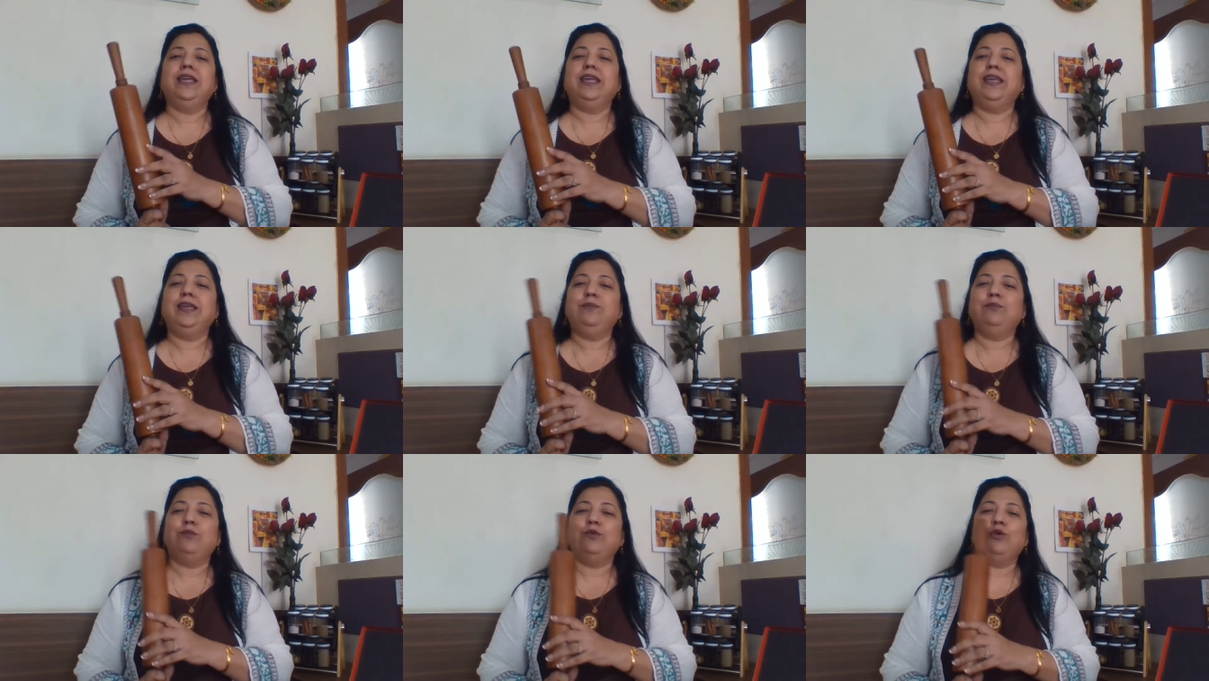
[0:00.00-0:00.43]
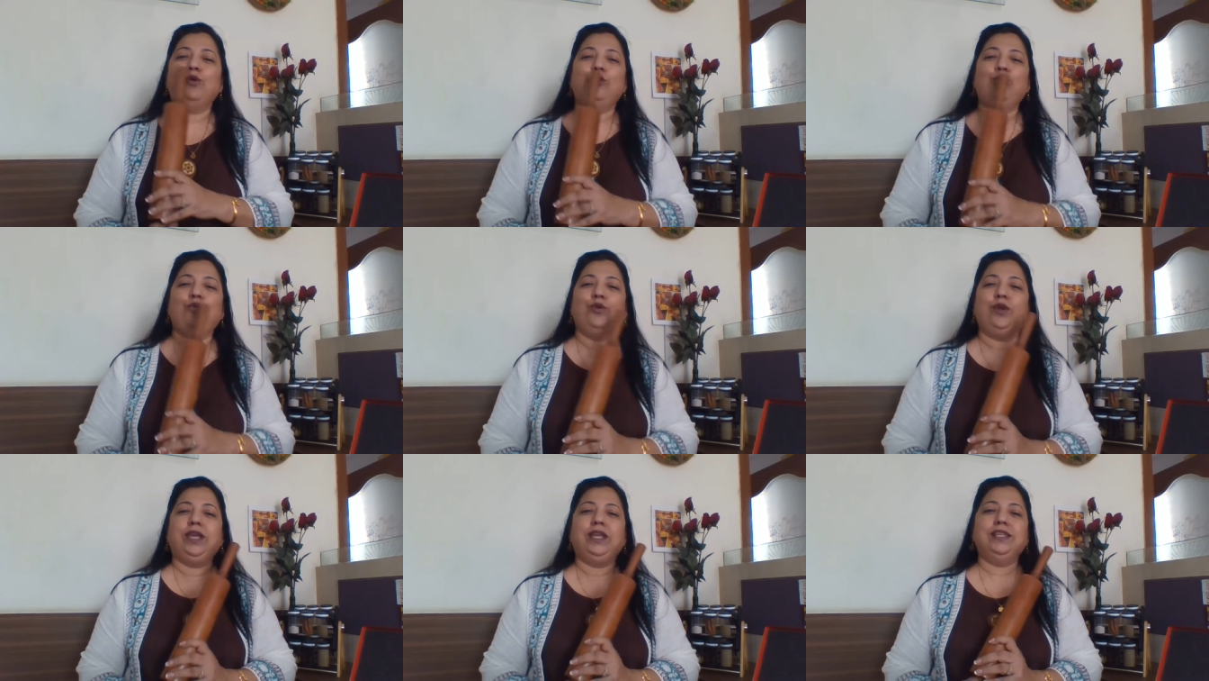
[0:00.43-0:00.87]
in
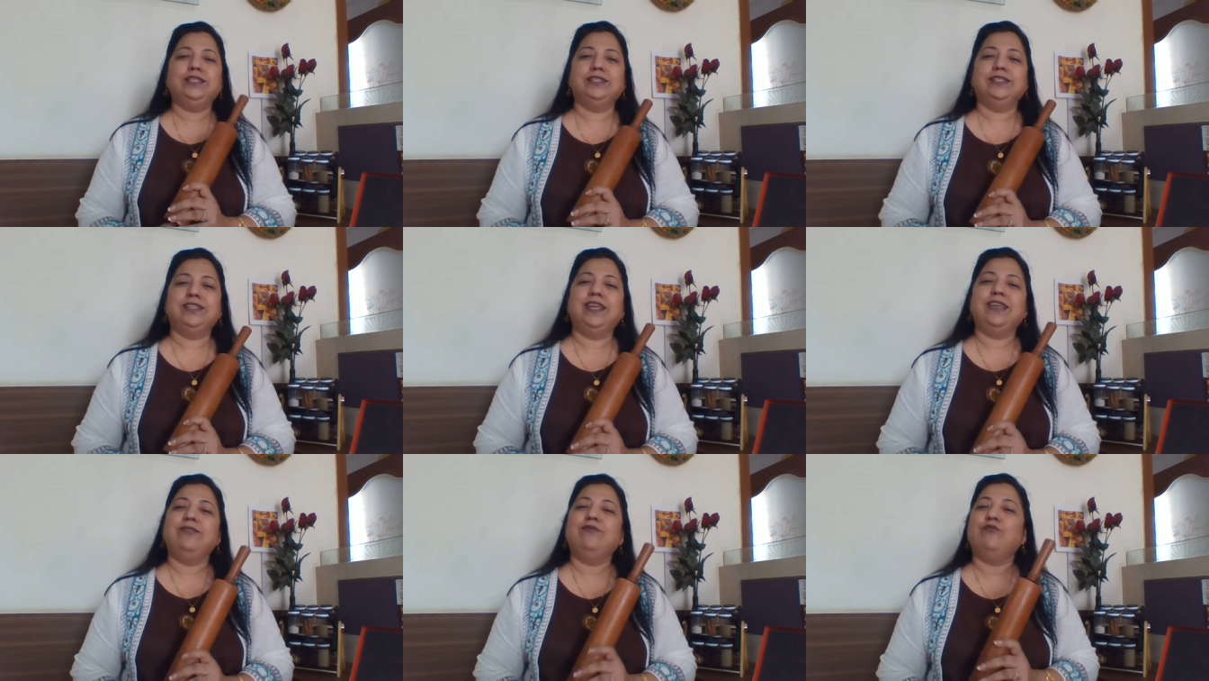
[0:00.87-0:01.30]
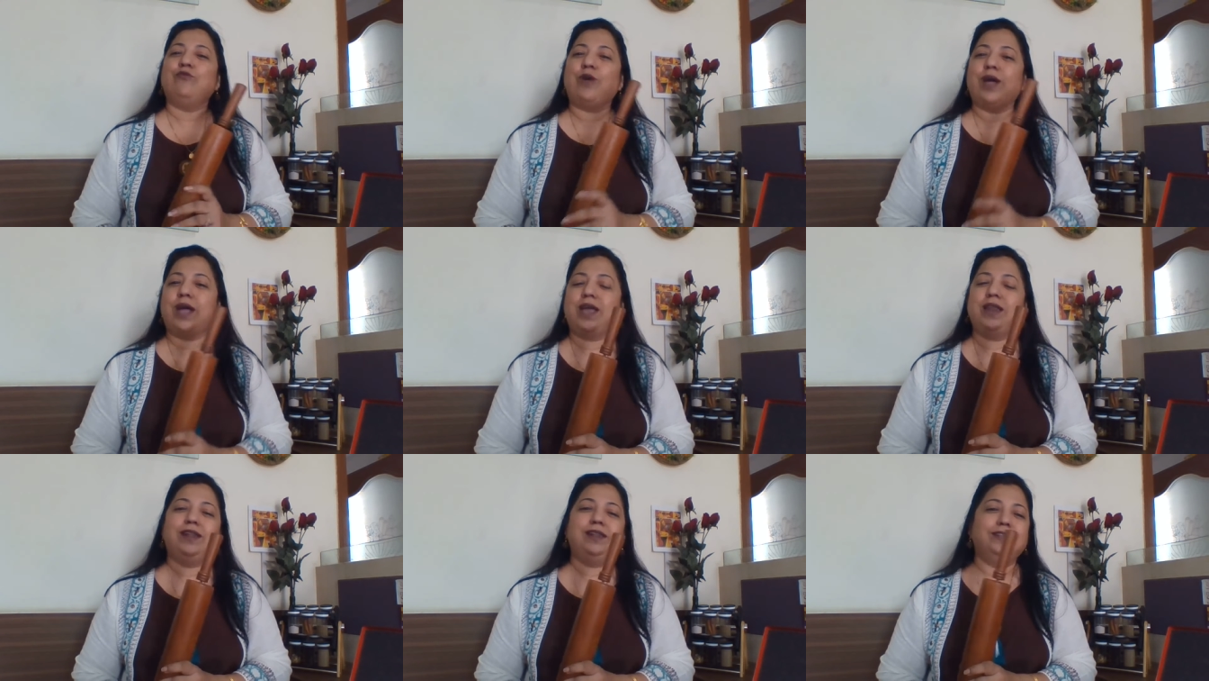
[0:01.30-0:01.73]
more ways than
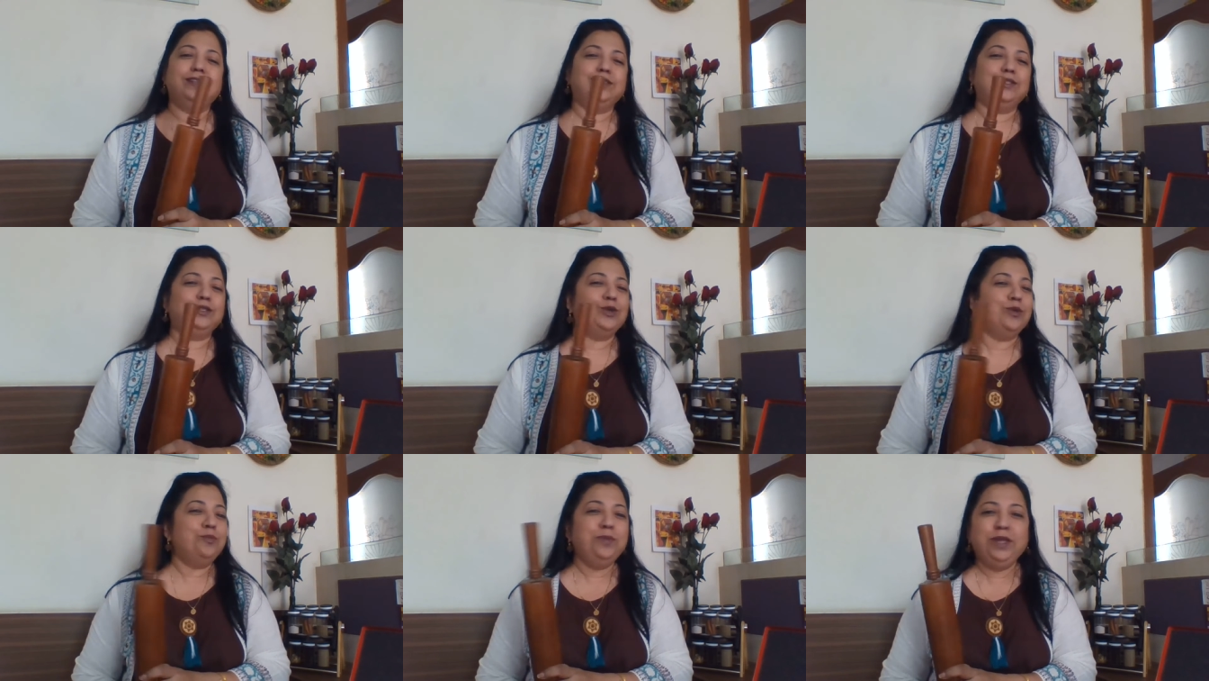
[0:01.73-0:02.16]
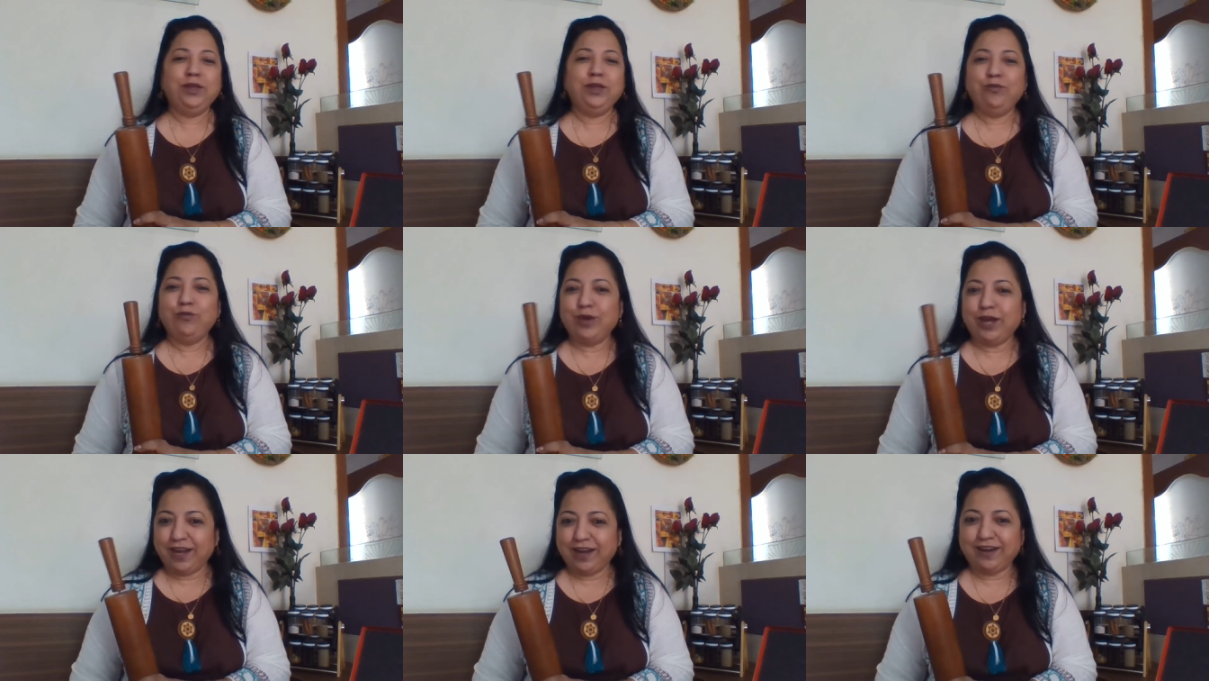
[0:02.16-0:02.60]
one. So
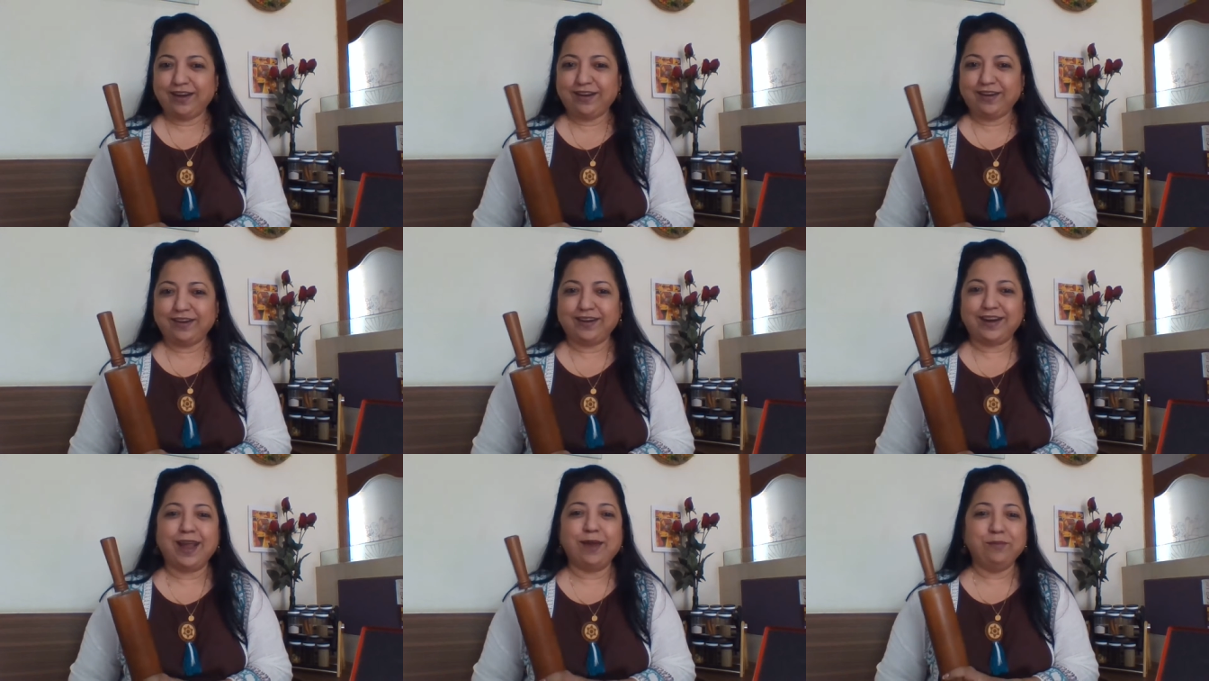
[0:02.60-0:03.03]
beware,